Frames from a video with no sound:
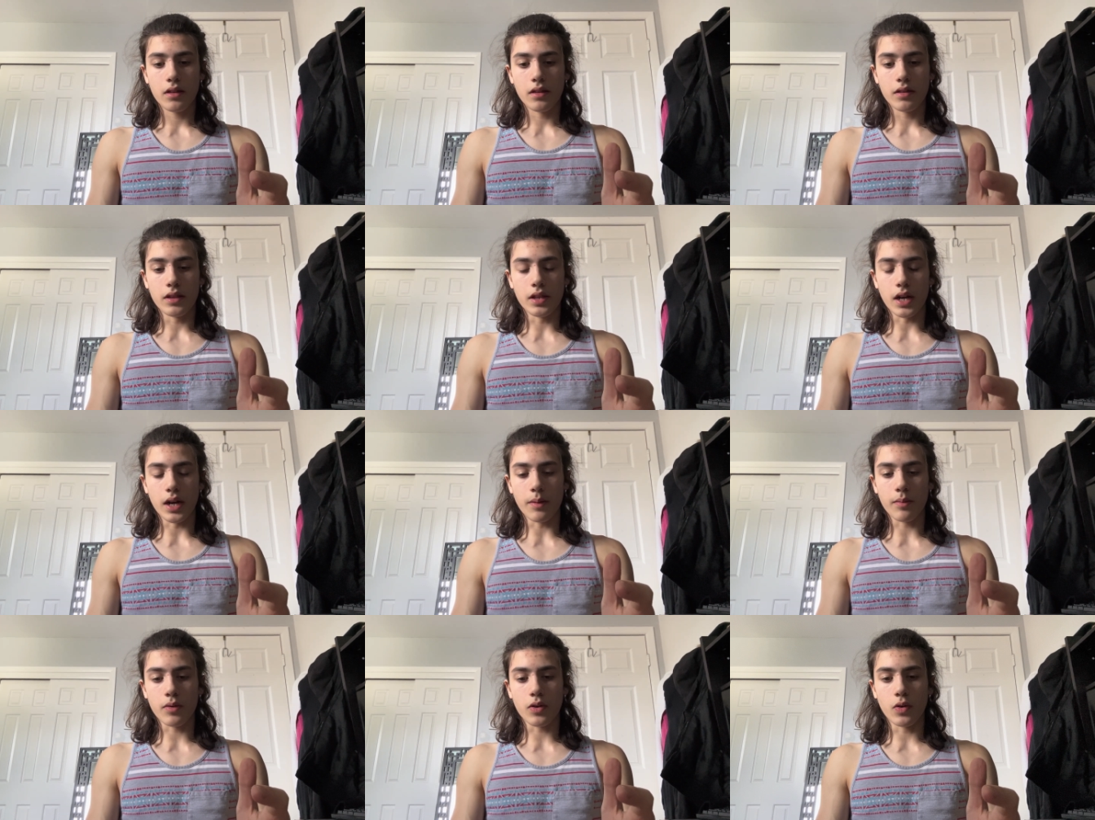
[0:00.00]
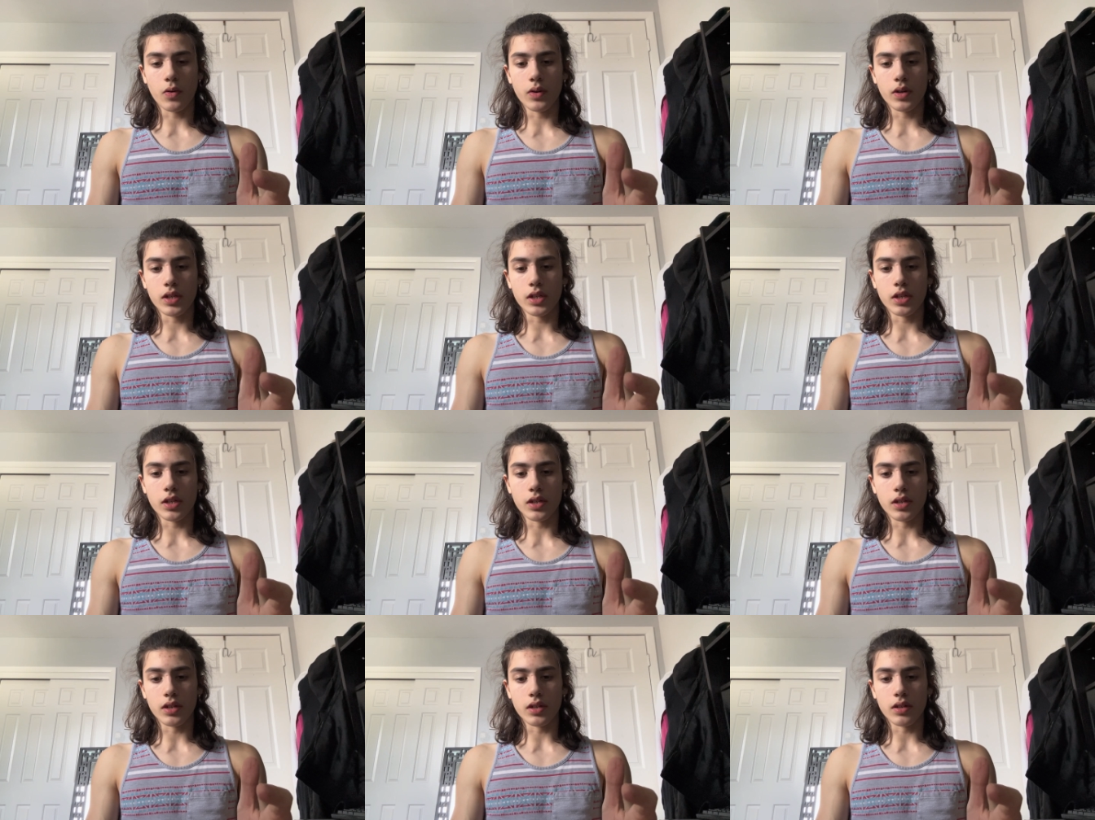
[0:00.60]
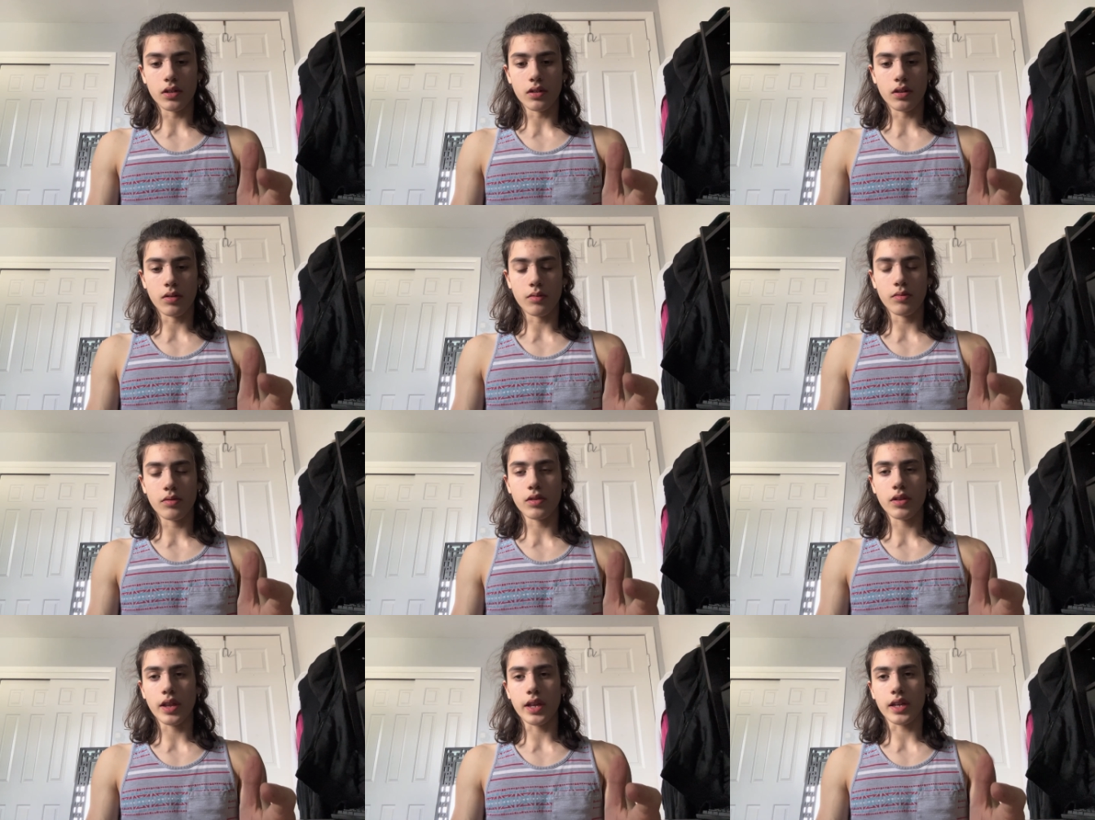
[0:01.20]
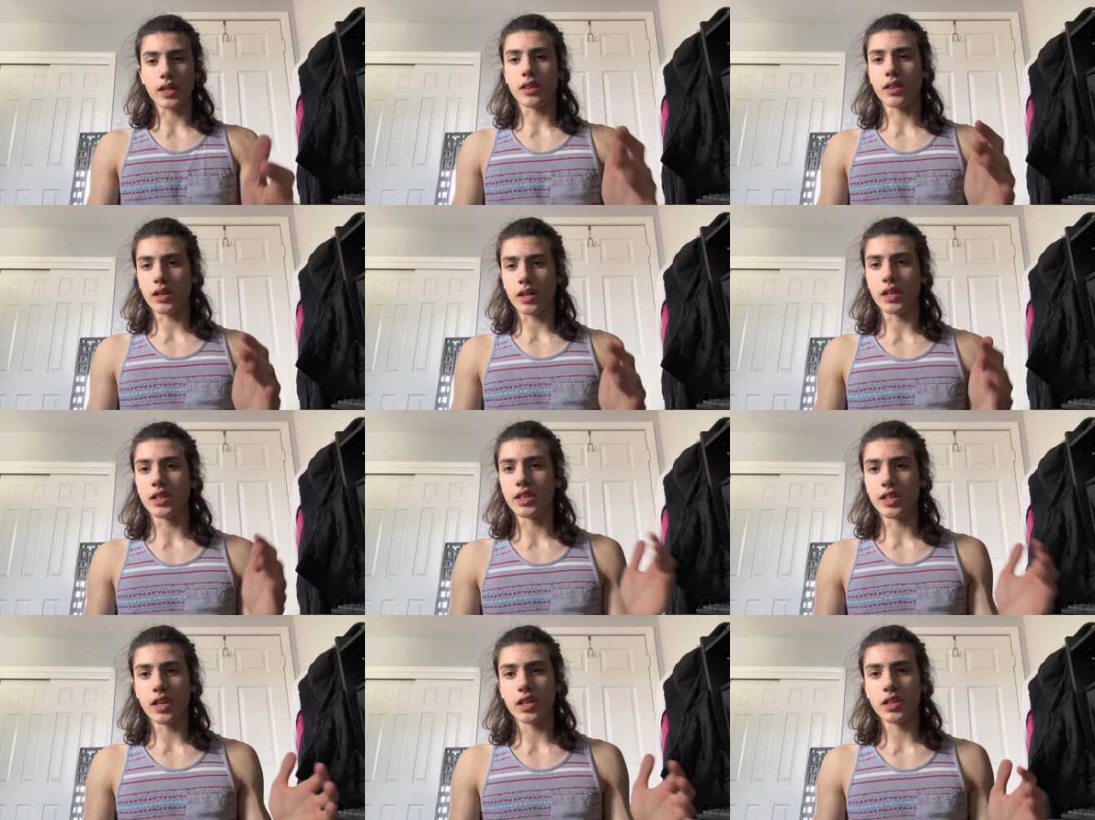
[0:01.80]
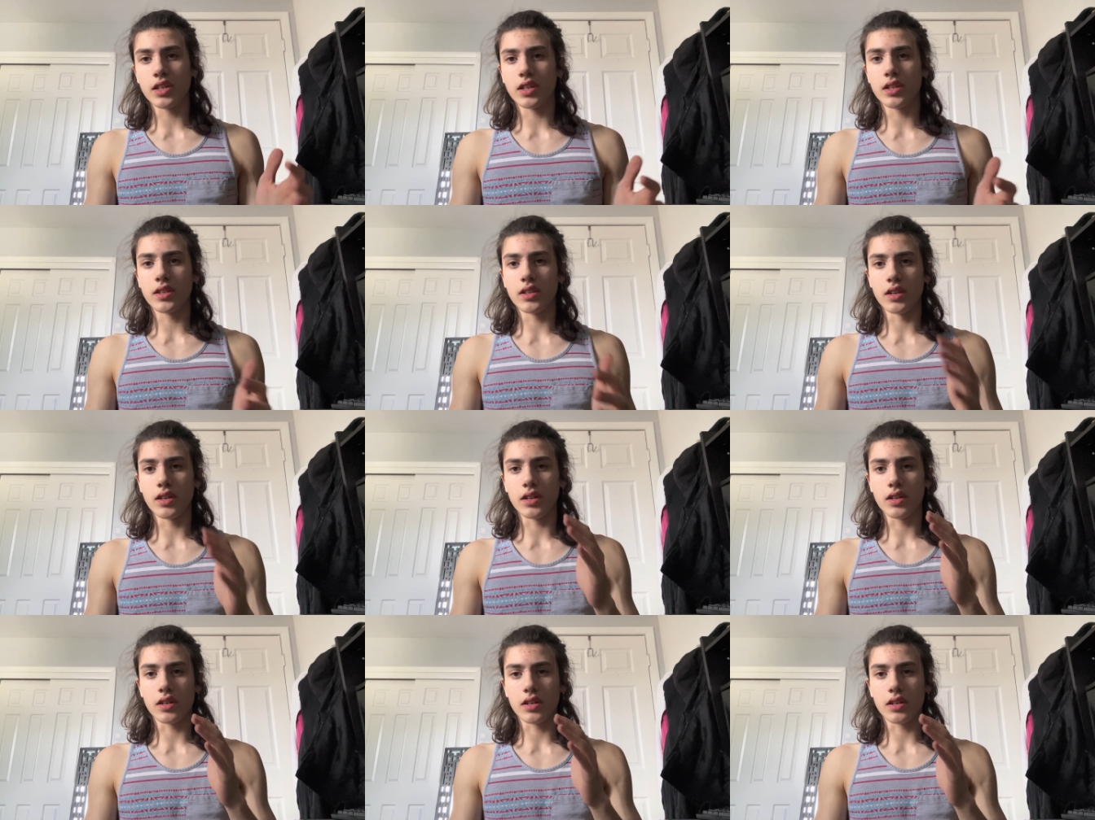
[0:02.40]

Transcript: That I'm going to almost like the consen the